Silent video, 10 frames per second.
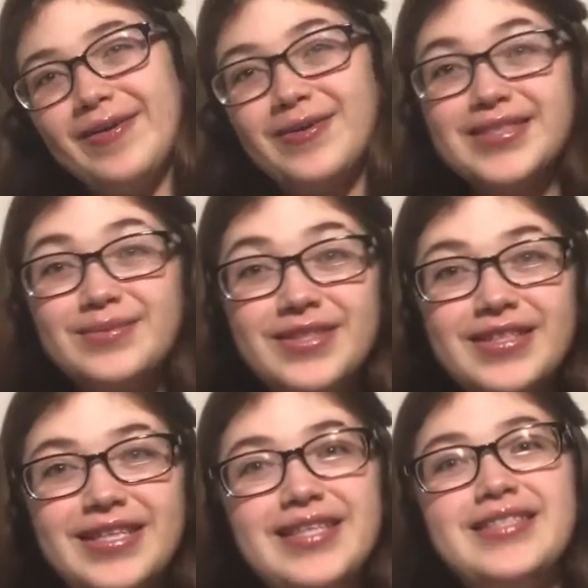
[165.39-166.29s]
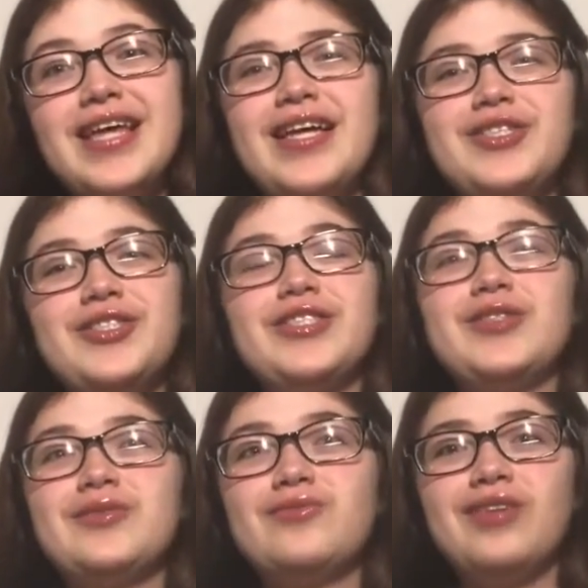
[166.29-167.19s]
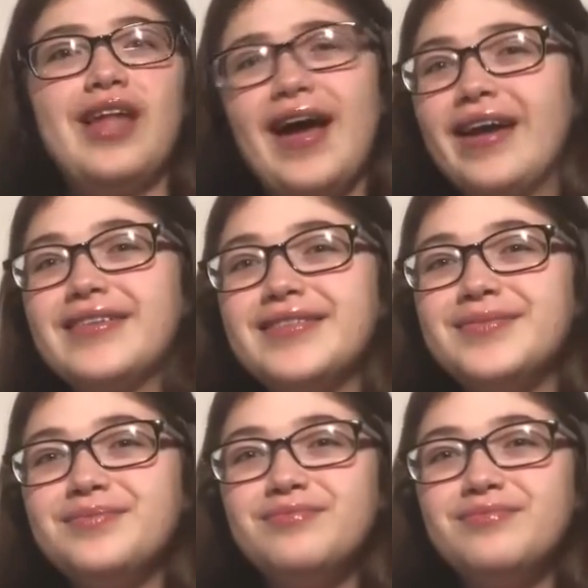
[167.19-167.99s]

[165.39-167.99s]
or some cookies and just relax.